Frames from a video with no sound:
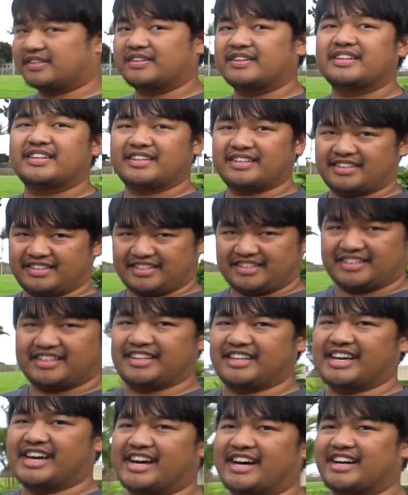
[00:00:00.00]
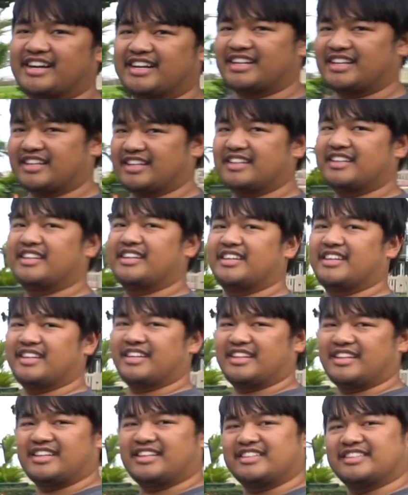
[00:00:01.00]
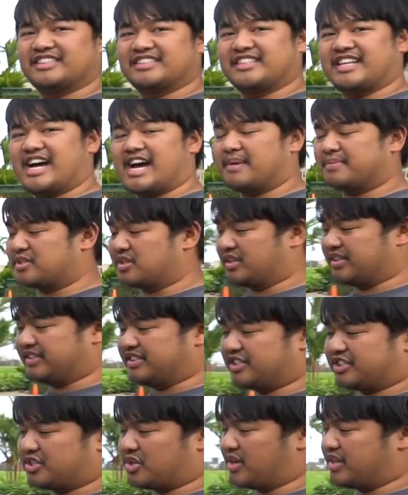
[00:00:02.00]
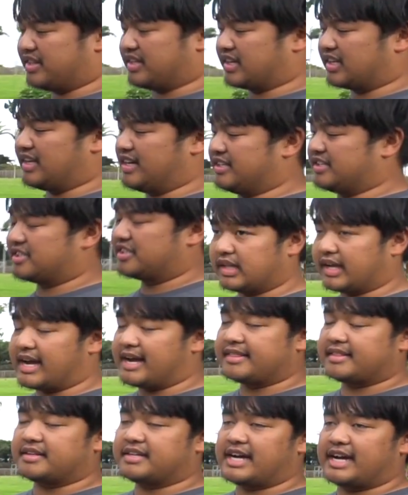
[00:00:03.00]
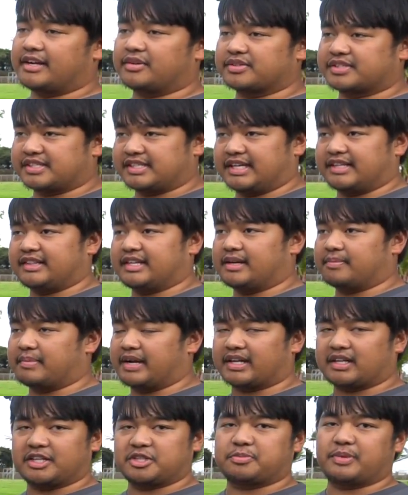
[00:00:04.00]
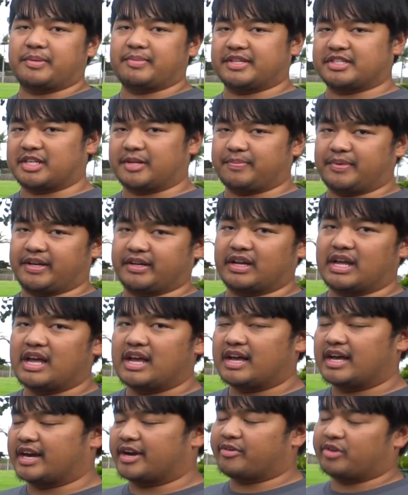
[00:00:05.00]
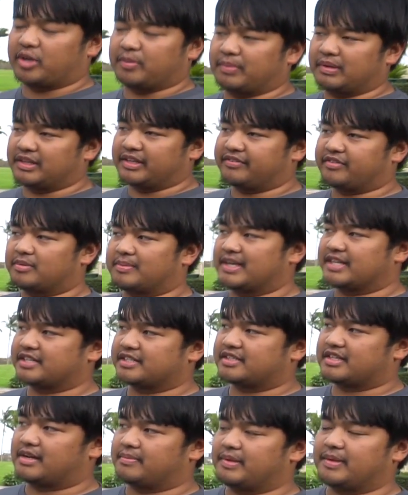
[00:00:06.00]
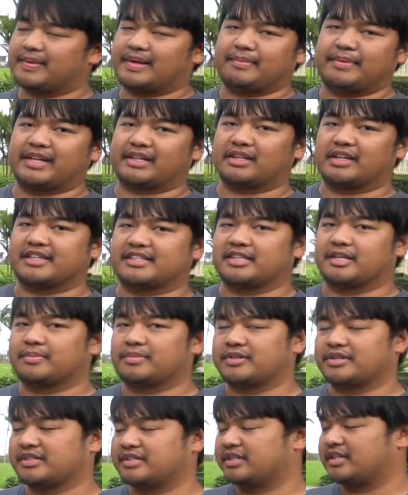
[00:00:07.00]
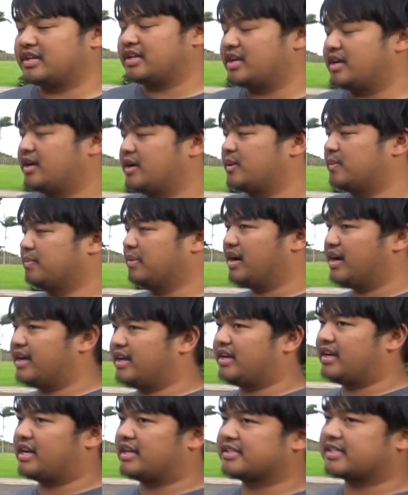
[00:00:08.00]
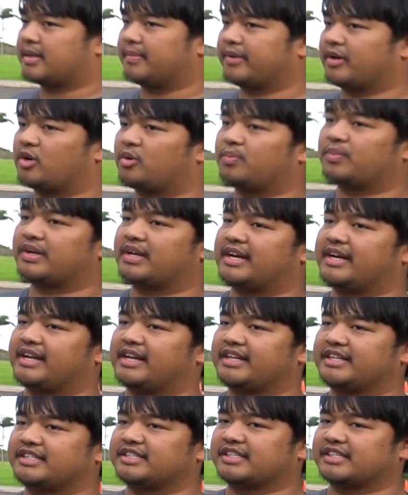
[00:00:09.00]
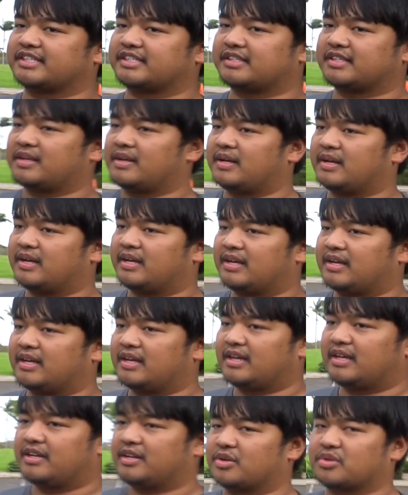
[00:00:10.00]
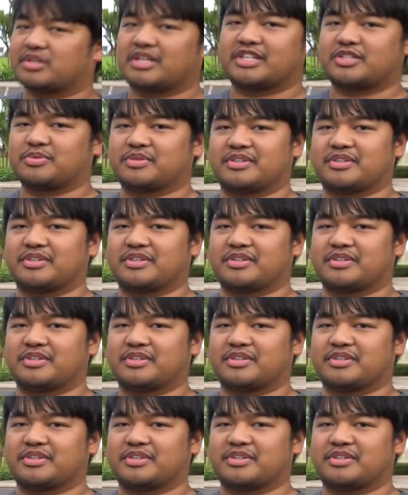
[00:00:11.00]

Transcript: i remember that yeah i remember that just absolutely destroyed the clutch the guy at the dyno said that my clutch might be slipping i didn't really believe him i just thought maybe i'd make less numbers but i was coming home one night and just no clutch